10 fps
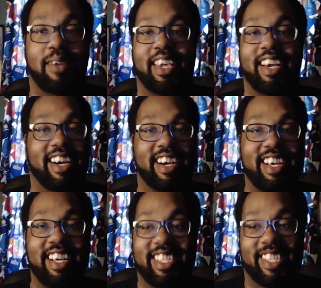But yeah.
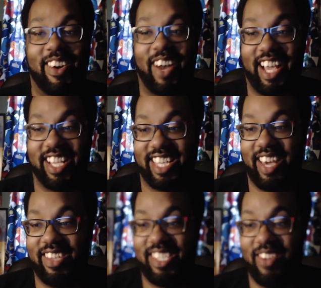So guys, I
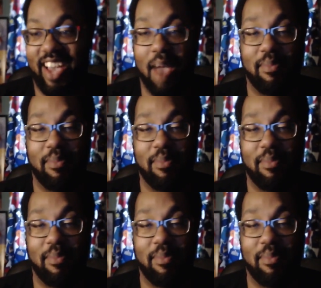can't wait to see what